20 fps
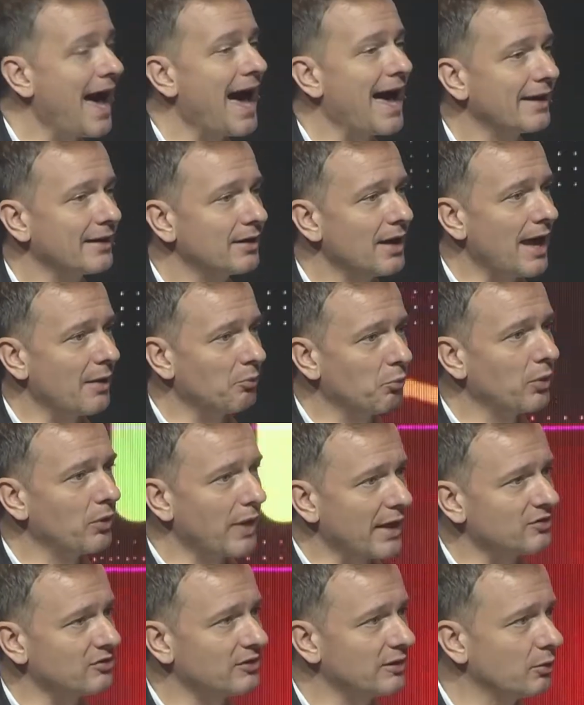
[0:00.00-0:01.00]
And will
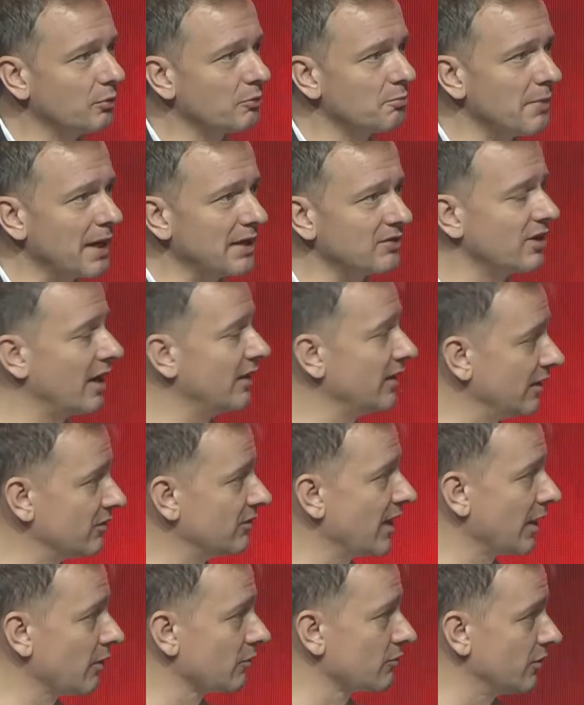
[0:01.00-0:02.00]
that still maintain the
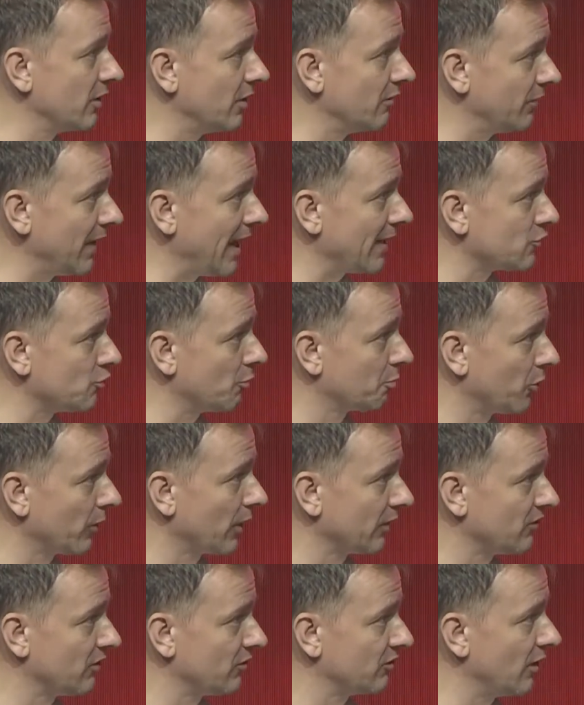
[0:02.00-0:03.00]
integrity of the actual
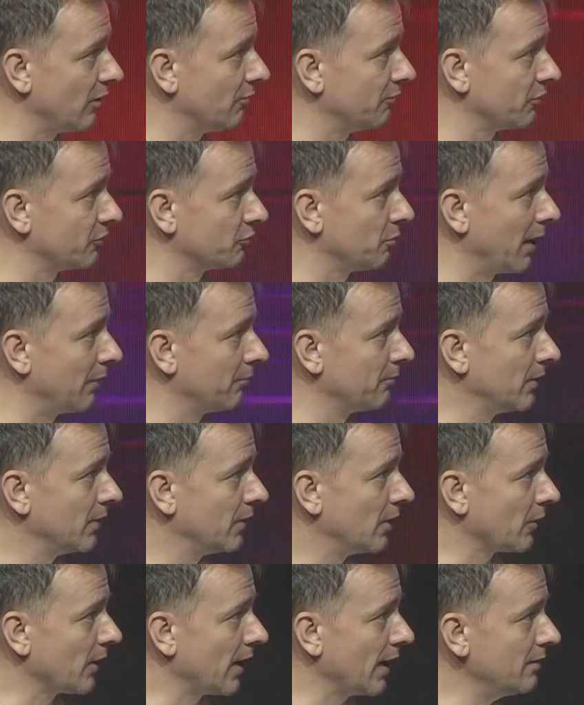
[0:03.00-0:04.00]
product itself as well?
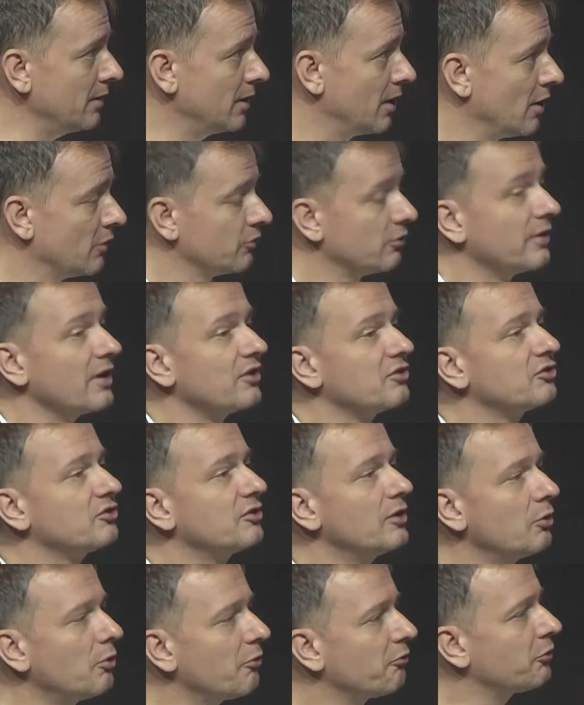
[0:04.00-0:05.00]
Okay? So there's
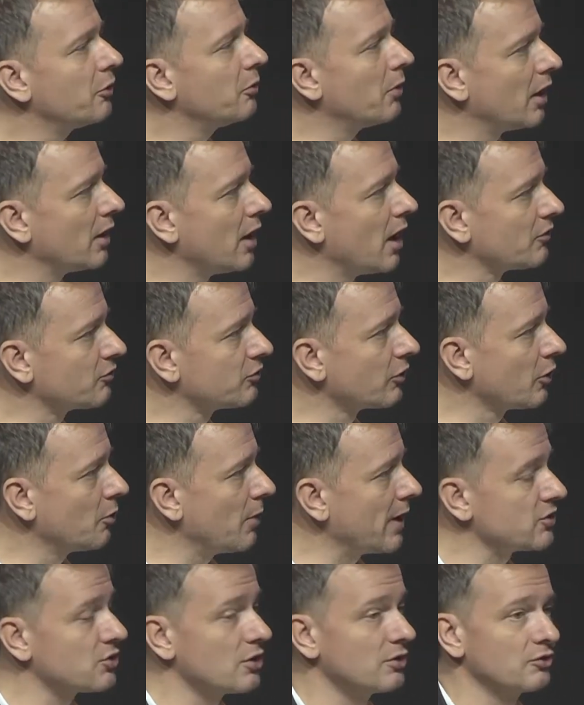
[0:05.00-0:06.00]
still a few unanswered
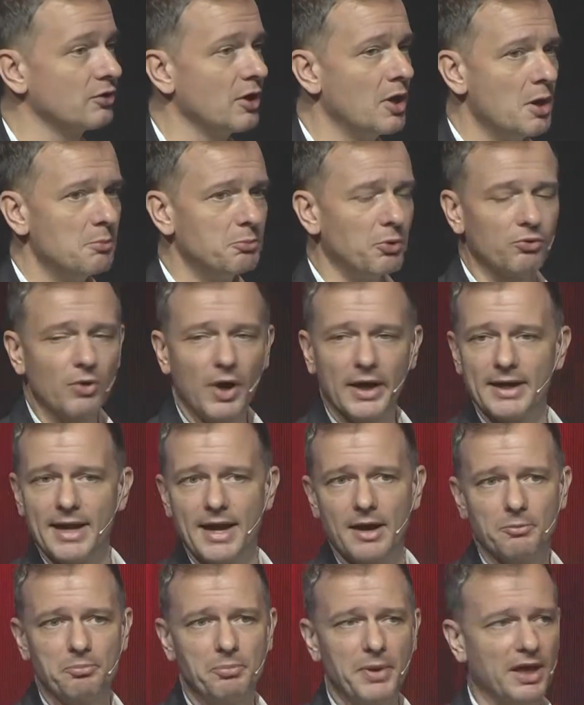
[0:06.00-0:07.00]
questions. But right
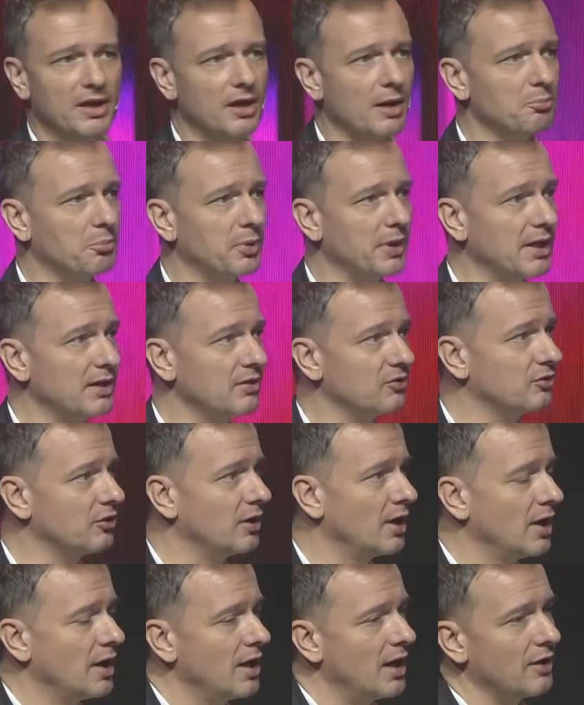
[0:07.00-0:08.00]
now, big companies
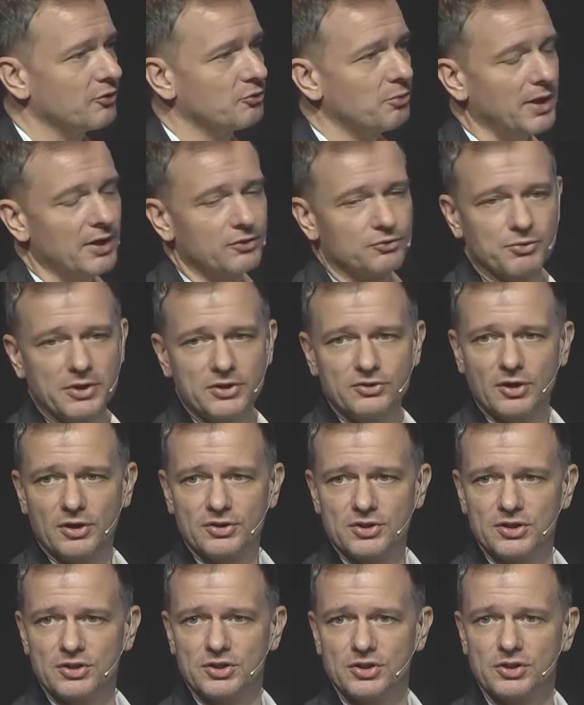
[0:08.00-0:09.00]
as well as
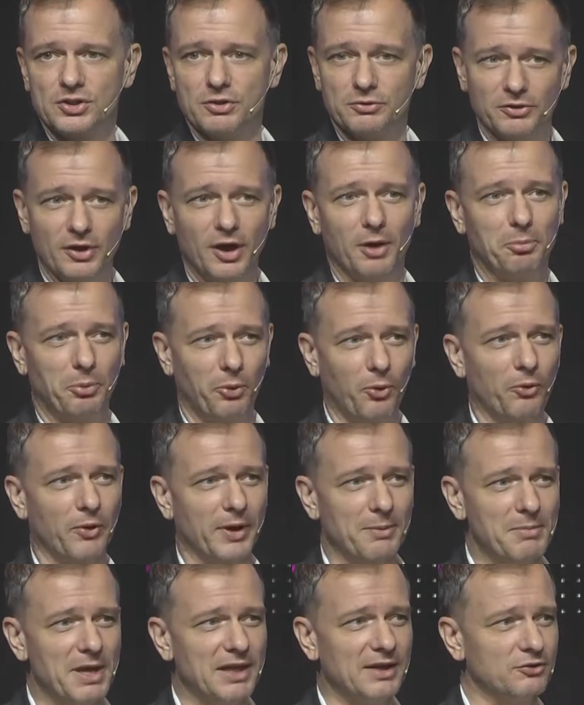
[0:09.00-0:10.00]
research institutes are
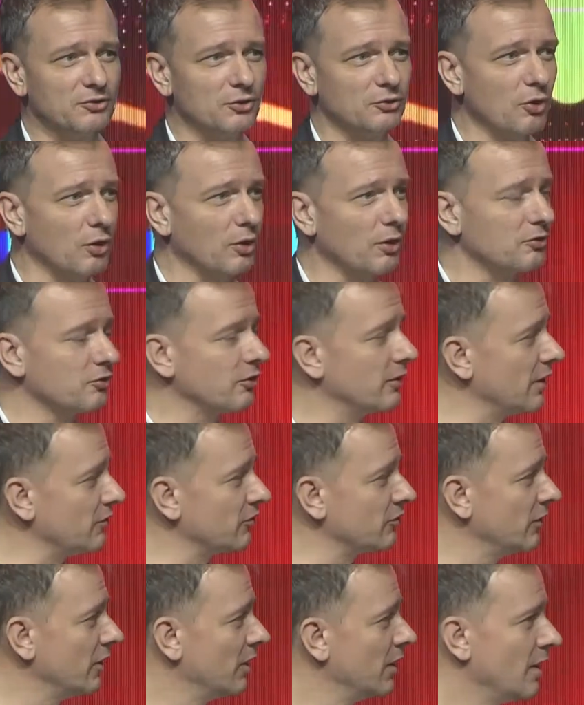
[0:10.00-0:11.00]
pouring millions of dollars. And
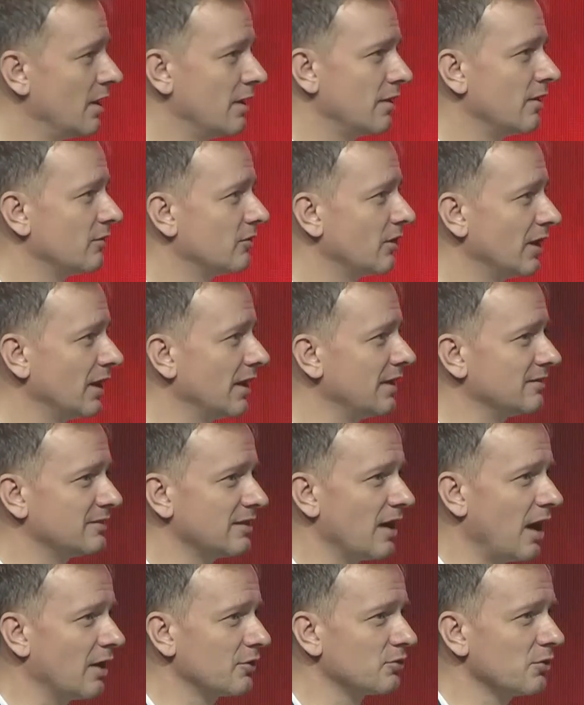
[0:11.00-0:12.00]
there's at least
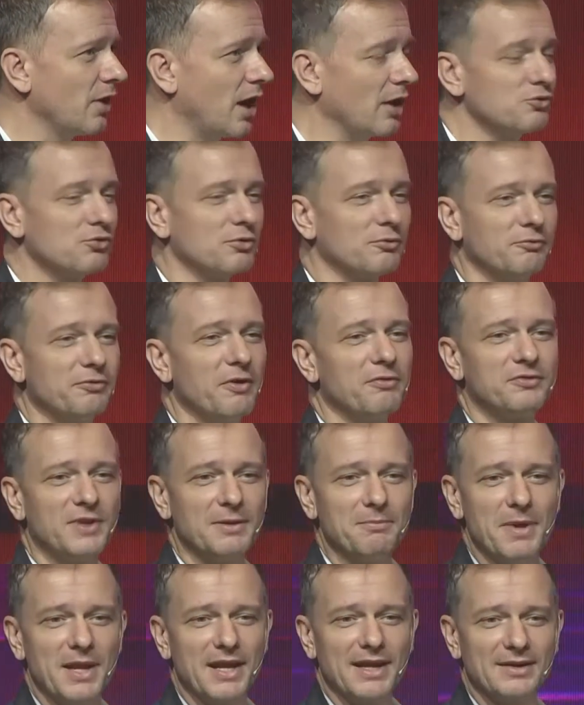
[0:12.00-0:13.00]

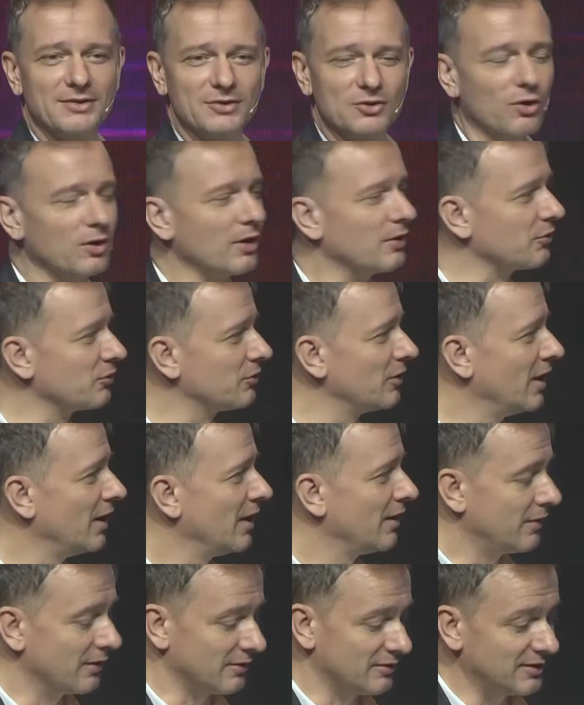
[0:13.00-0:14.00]
$150 million
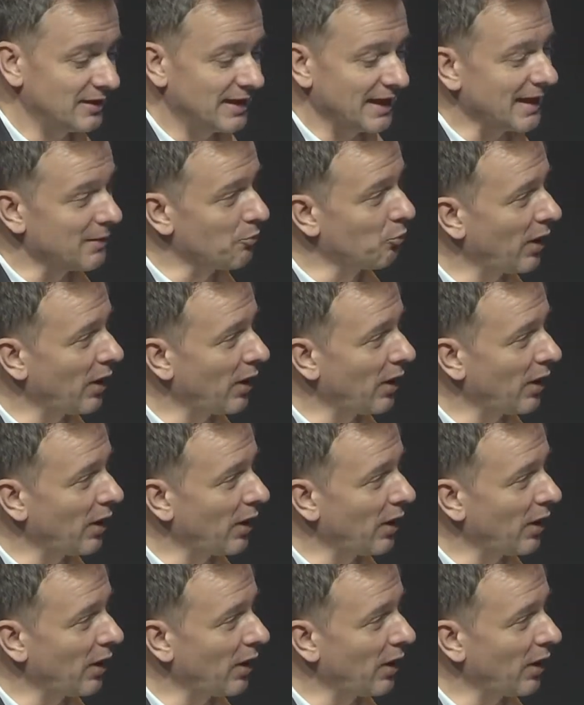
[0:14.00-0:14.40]
that's sitting in